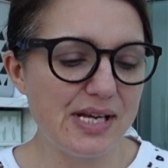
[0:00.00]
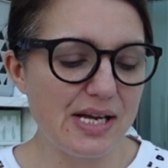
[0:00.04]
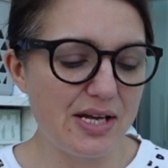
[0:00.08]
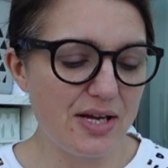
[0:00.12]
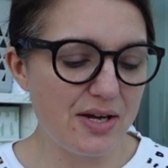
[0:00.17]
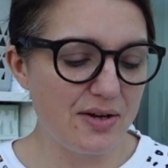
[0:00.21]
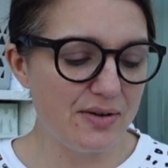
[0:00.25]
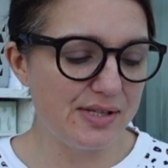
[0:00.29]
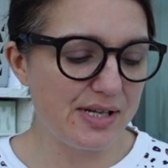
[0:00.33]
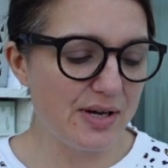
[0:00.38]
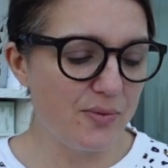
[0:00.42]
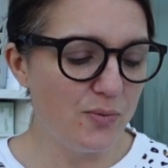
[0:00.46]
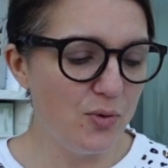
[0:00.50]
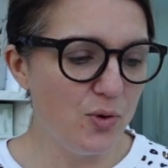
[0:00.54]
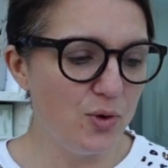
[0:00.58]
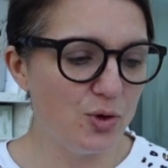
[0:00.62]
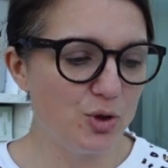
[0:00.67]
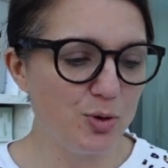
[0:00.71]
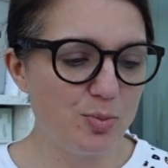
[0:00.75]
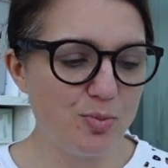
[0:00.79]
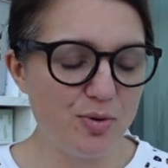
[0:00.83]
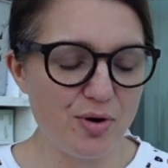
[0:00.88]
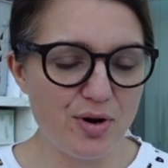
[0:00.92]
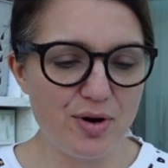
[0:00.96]
it using
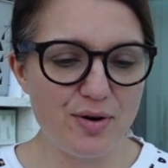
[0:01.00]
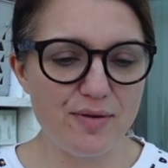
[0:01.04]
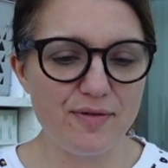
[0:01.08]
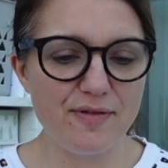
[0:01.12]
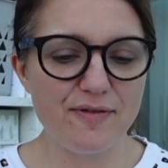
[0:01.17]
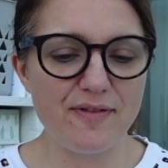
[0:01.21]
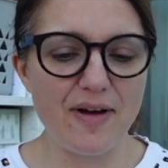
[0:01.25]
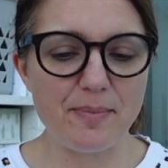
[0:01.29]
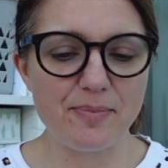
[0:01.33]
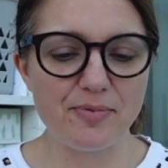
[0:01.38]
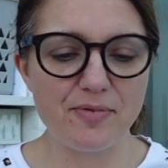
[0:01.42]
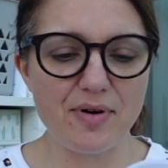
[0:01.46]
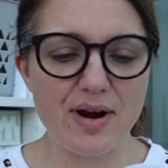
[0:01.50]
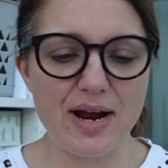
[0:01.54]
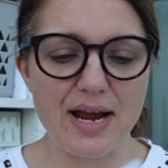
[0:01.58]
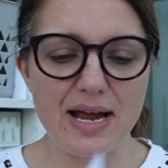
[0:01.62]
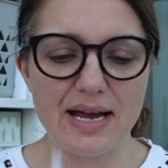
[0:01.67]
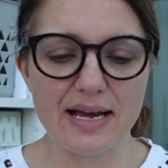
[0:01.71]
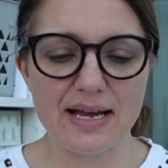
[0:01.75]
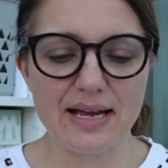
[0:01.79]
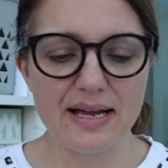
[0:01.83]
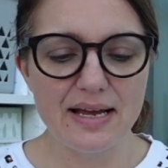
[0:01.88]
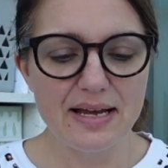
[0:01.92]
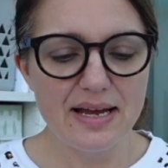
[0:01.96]
waterproof
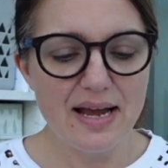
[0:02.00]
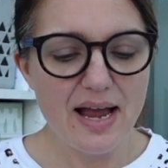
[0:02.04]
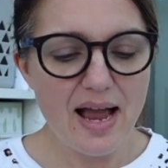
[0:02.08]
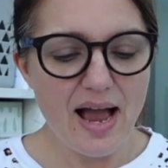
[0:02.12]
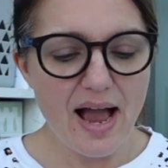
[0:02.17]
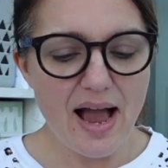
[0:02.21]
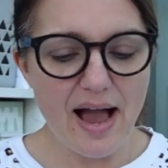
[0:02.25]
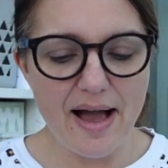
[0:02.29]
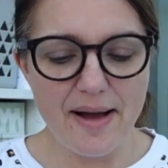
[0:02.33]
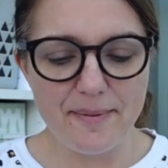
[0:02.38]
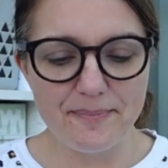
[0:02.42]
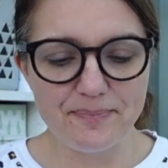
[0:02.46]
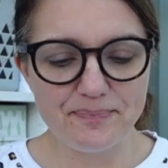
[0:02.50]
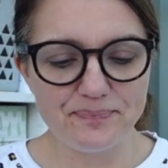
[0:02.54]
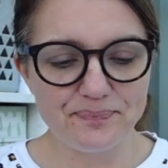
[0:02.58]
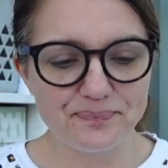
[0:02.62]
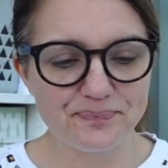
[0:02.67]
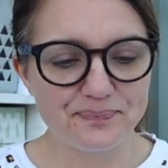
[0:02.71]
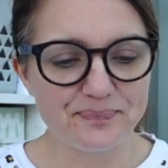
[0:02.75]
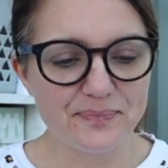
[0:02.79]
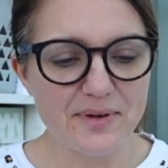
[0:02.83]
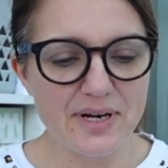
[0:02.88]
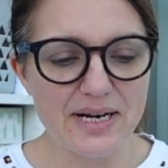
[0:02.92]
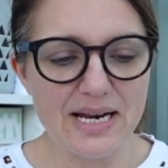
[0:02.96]
fabric,
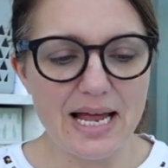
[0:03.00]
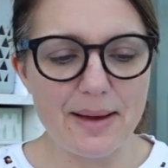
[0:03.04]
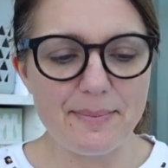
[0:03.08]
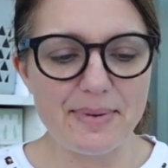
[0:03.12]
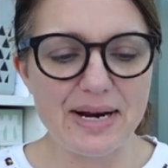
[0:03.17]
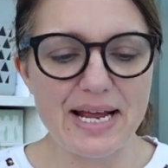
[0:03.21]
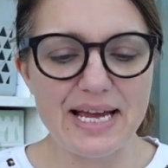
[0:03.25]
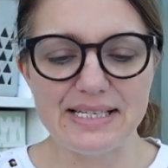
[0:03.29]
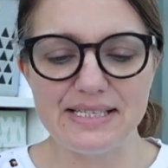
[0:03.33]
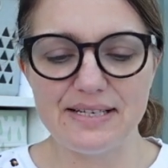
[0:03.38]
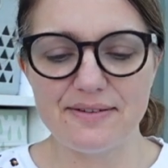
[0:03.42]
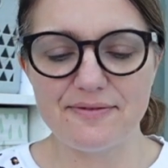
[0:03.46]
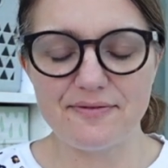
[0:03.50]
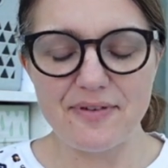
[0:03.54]
laminated